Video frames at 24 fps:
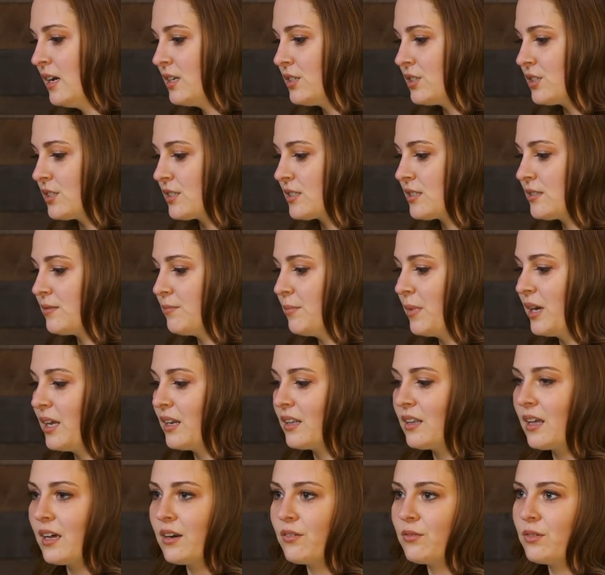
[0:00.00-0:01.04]
just made
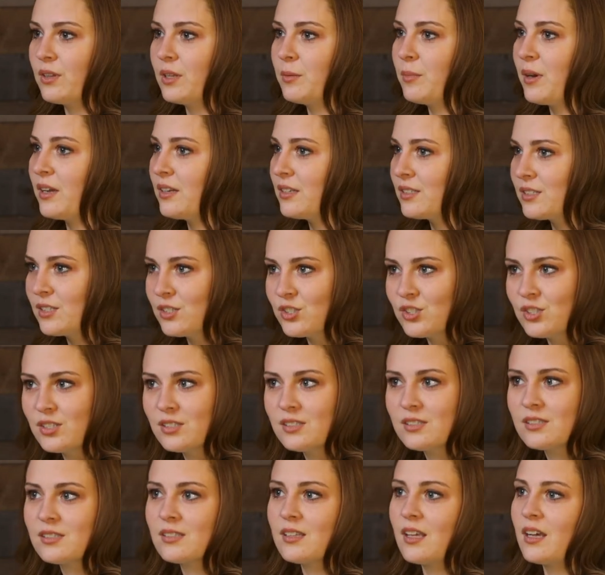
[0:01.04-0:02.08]
a lot of really bad decisions,